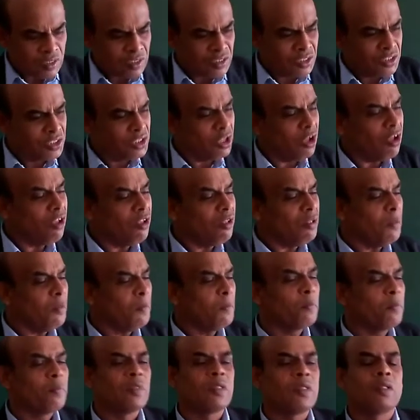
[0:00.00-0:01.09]
the
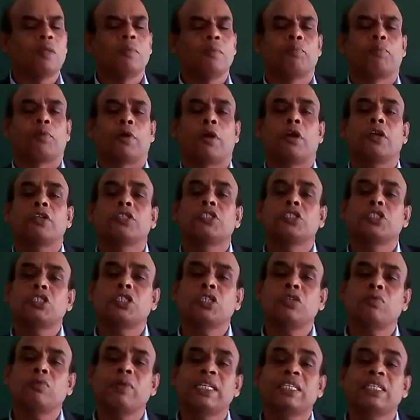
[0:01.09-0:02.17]

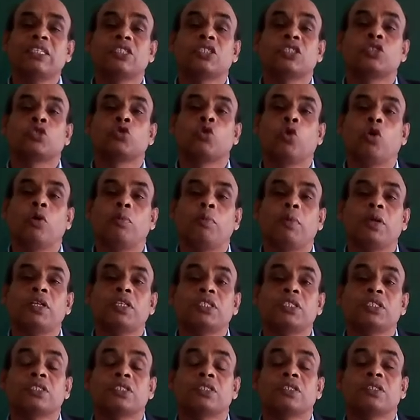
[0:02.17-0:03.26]
production was so
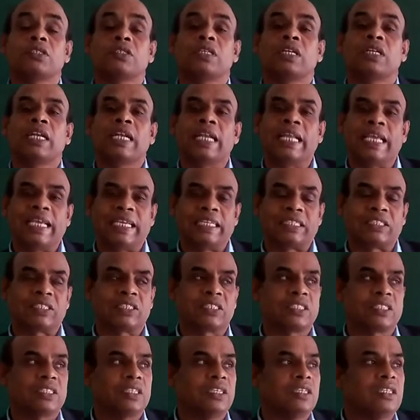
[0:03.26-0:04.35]
much
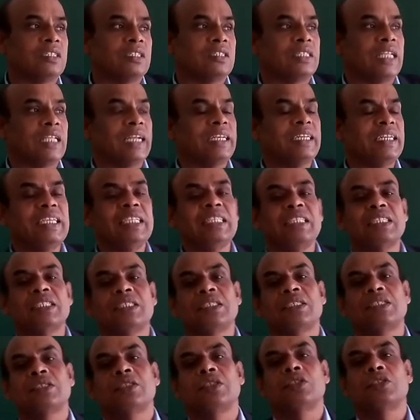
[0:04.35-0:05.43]
less. That
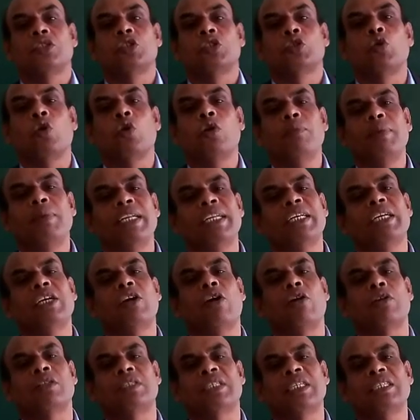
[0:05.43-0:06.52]
is, so many
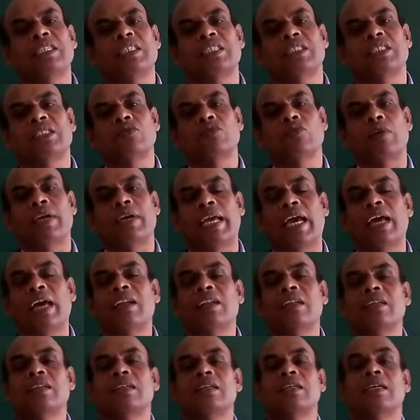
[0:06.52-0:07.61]
causes
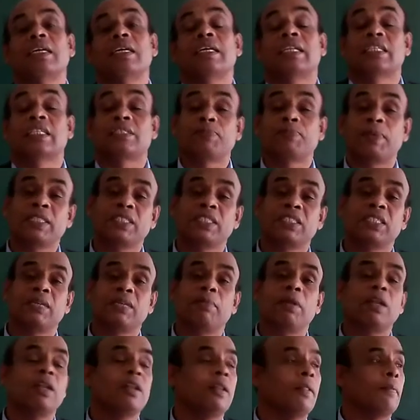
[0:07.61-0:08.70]
were
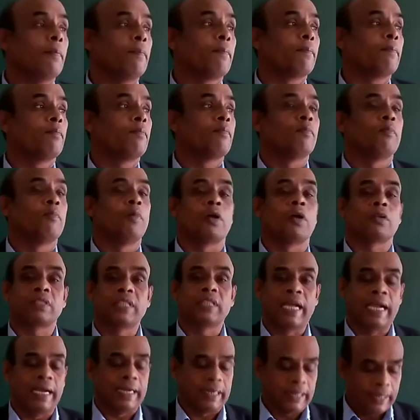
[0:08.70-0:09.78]
responsible for
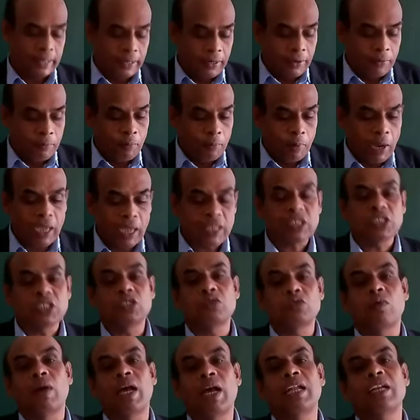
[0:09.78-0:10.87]
that.
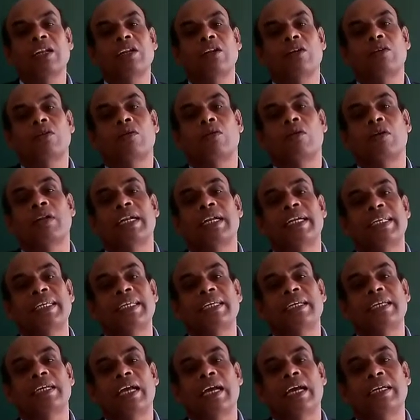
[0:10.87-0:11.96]
First one,
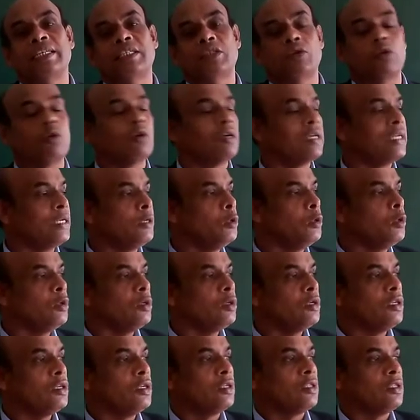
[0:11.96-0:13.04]
already I told
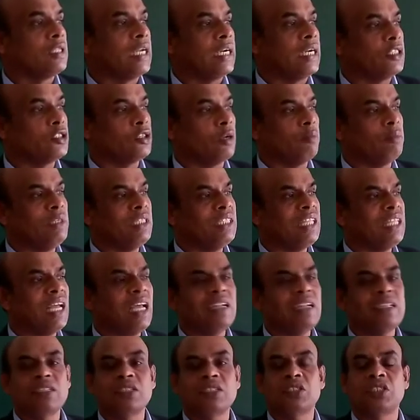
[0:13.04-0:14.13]
you, that
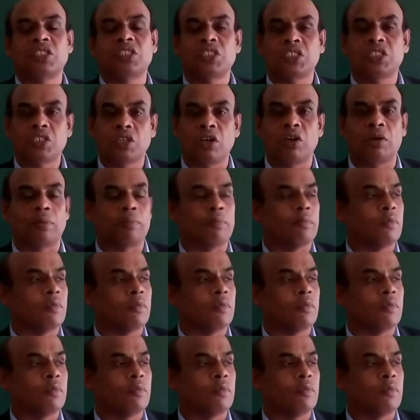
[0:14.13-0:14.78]
Jamindar system,